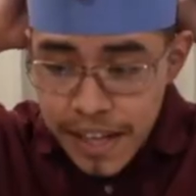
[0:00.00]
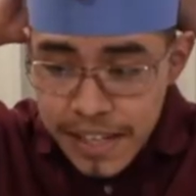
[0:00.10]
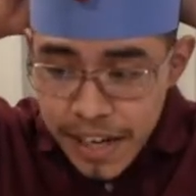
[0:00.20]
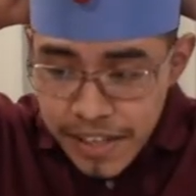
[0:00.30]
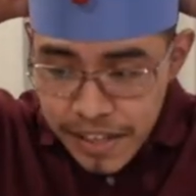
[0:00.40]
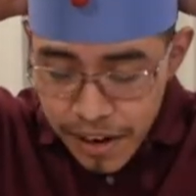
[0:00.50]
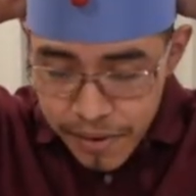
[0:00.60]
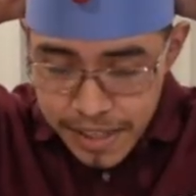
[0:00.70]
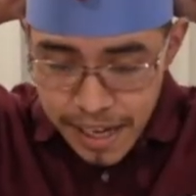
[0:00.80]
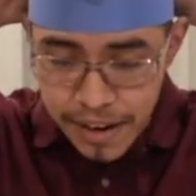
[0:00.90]
let's get started
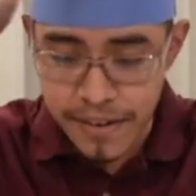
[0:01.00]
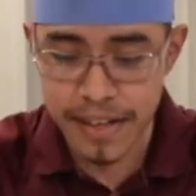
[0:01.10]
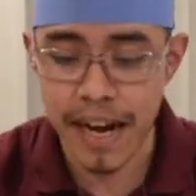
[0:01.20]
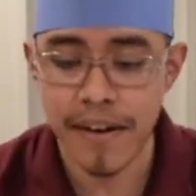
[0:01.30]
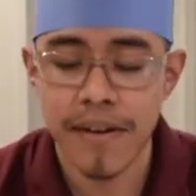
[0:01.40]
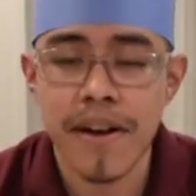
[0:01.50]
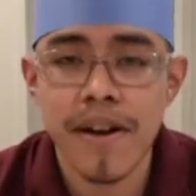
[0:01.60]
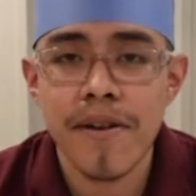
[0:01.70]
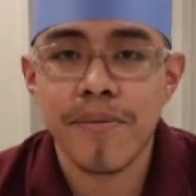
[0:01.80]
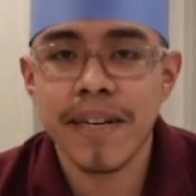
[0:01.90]
with that. Now,
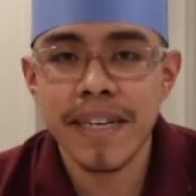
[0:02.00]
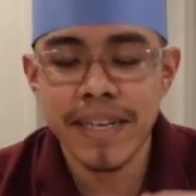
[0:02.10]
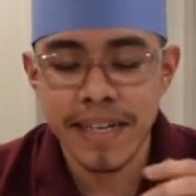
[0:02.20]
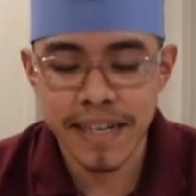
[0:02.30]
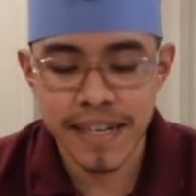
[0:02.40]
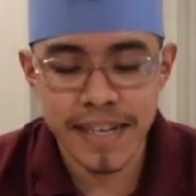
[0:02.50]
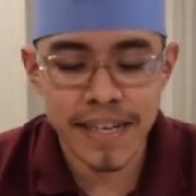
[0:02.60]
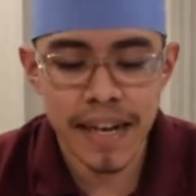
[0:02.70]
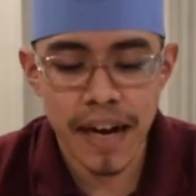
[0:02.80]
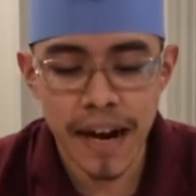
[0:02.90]
we're gonna need
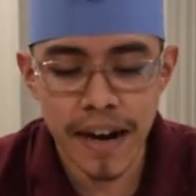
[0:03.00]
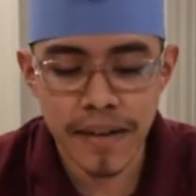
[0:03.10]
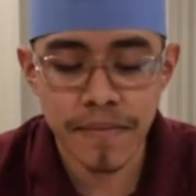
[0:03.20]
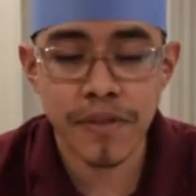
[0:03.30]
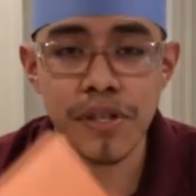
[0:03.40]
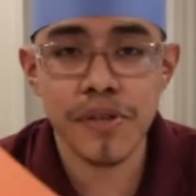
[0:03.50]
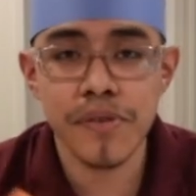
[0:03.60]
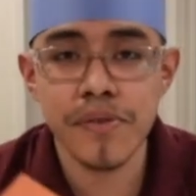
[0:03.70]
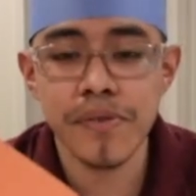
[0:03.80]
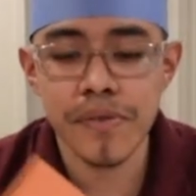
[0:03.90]
um,
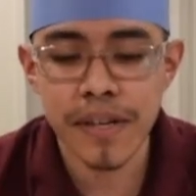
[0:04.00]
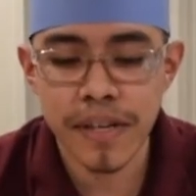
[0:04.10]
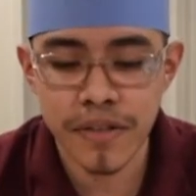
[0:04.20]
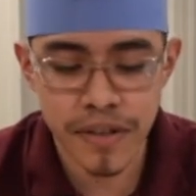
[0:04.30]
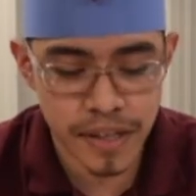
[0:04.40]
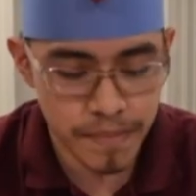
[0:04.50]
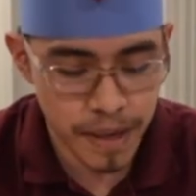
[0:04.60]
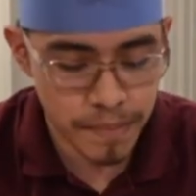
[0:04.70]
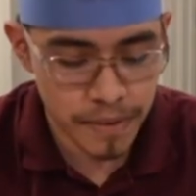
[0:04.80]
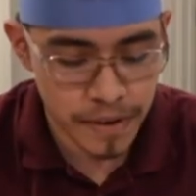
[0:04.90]
two construction
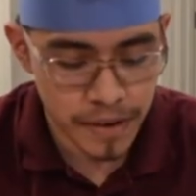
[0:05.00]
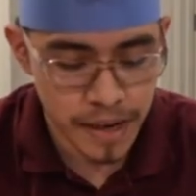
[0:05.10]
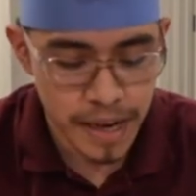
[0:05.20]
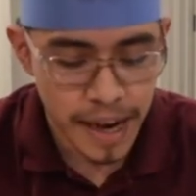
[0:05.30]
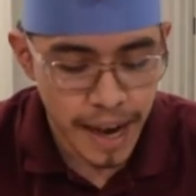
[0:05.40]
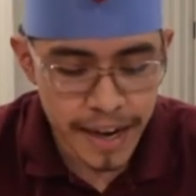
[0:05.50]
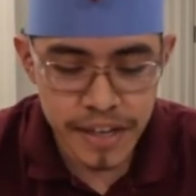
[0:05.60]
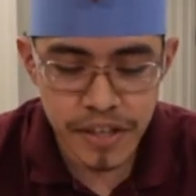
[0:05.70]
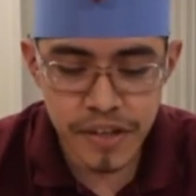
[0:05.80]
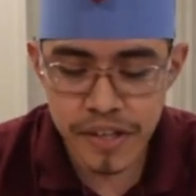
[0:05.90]
paper, any
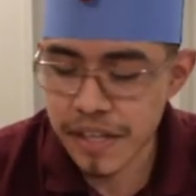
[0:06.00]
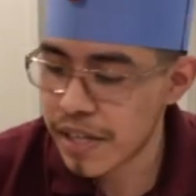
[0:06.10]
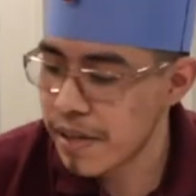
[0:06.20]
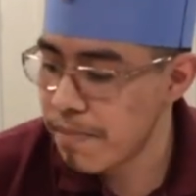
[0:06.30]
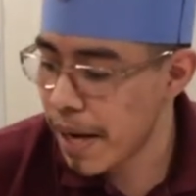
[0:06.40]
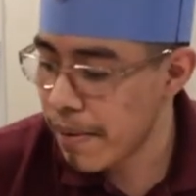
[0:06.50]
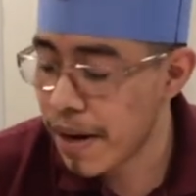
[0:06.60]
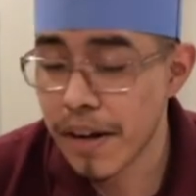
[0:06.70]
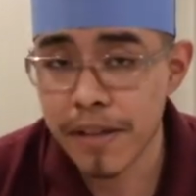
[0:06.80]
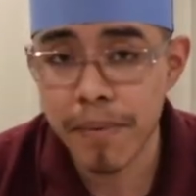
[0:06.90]
construction pa
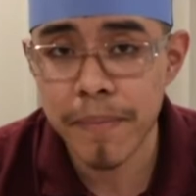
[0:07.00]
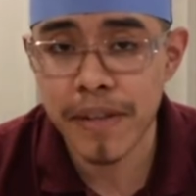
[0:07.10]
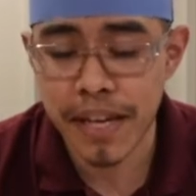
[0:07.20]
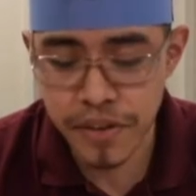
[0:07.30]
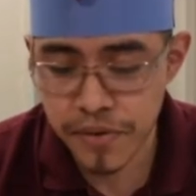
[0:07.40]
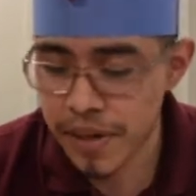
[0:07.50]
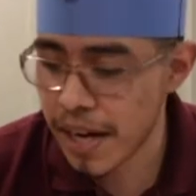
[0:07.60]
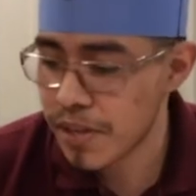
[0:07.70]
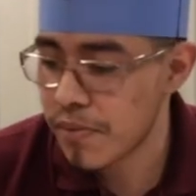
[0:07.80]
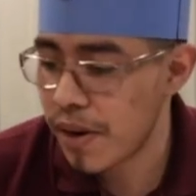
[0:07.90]
color paper that you
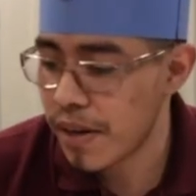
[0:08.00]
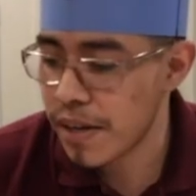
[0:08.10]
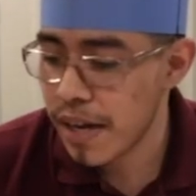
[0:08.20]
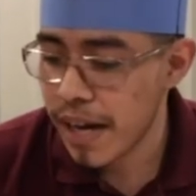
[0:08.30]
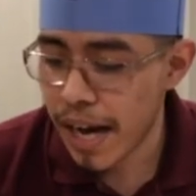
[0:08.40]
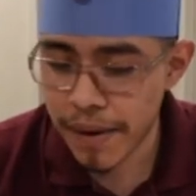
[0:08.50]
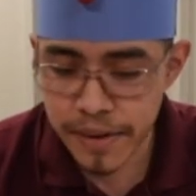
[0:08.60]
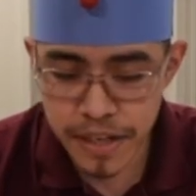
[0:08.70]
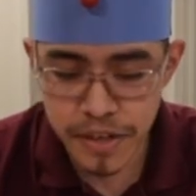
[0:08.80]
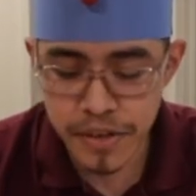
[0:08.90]
guys want. I'm
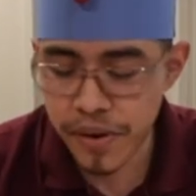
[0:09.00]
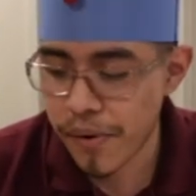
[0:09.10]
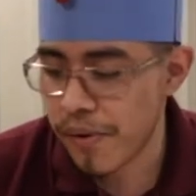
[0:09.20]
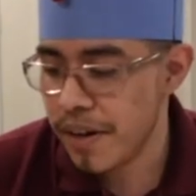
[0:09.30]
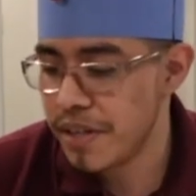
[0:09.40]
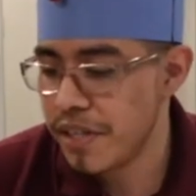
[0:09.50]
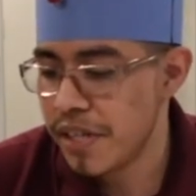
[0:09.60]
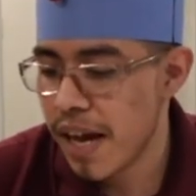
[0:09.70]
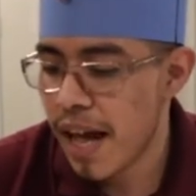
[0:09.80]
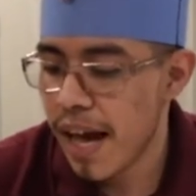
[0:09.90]
gonna use orange
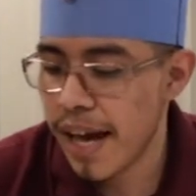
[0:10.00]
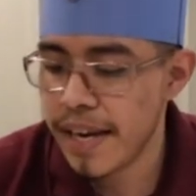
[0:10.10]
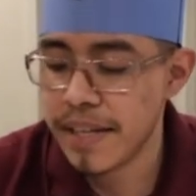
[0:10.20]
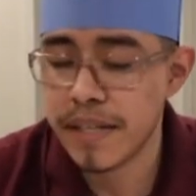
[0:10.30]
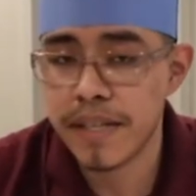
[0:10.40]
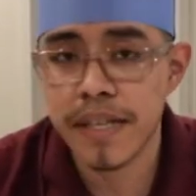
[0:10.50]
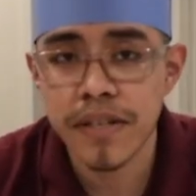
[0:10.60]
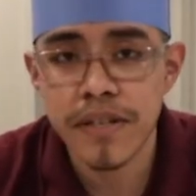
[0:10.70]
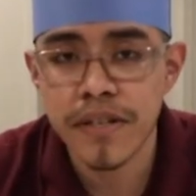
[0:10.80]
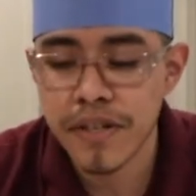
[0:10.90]
and then
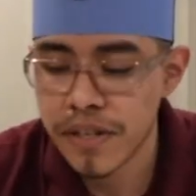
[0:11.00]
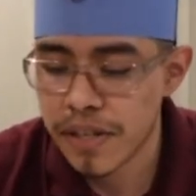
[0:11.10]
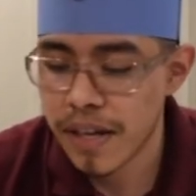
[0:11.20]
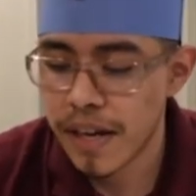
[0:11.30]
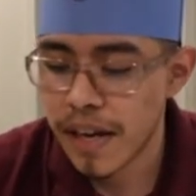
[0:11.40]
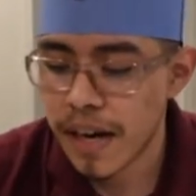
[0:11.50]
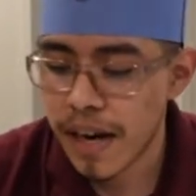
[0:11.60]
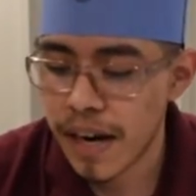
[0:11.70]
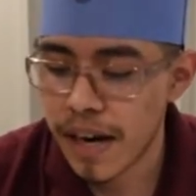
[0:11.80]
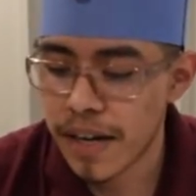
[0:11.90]
scissors,
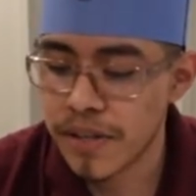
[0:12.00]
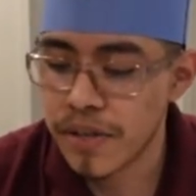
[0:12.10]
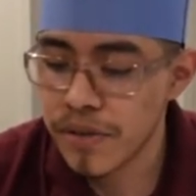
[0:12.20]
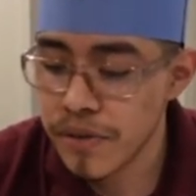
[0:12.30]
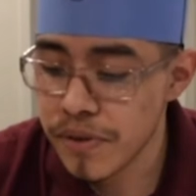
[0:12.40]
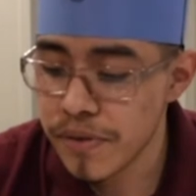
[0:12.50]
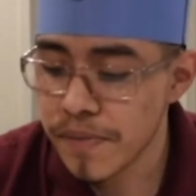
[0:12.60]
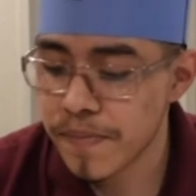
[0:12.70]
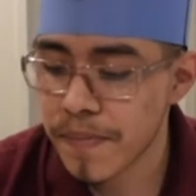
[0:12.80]
uh, two